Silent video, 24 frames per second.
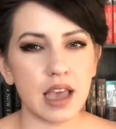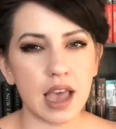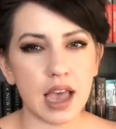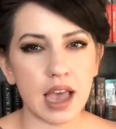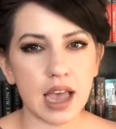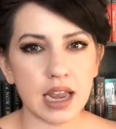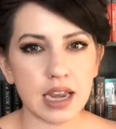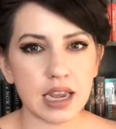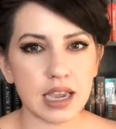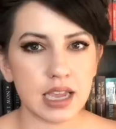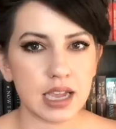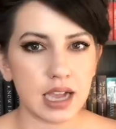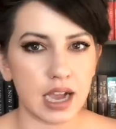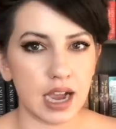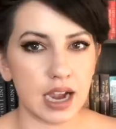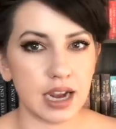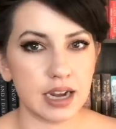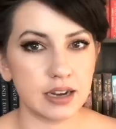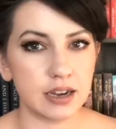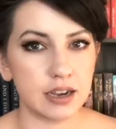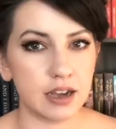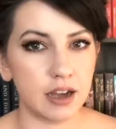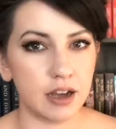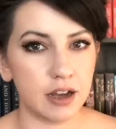any
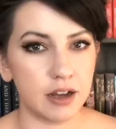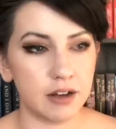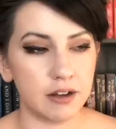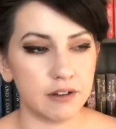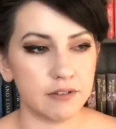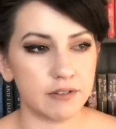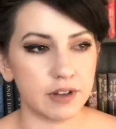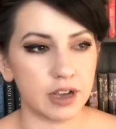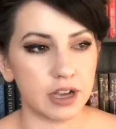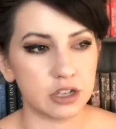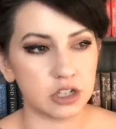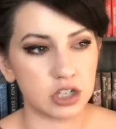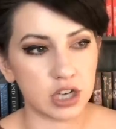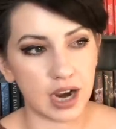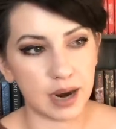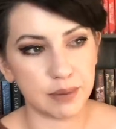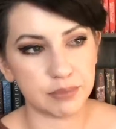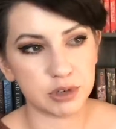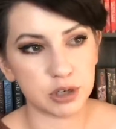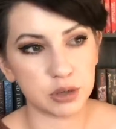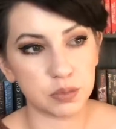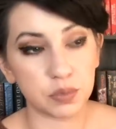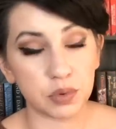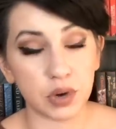kind of a
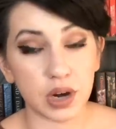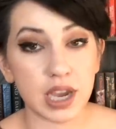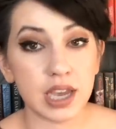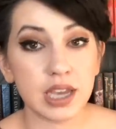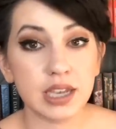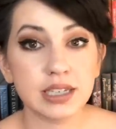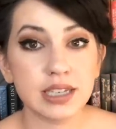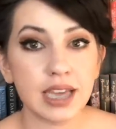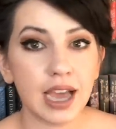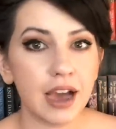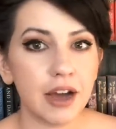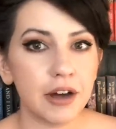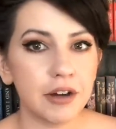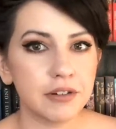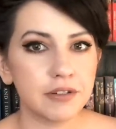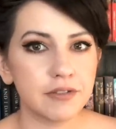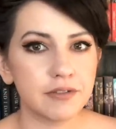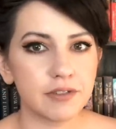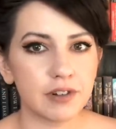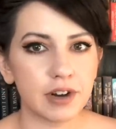chapter breakdown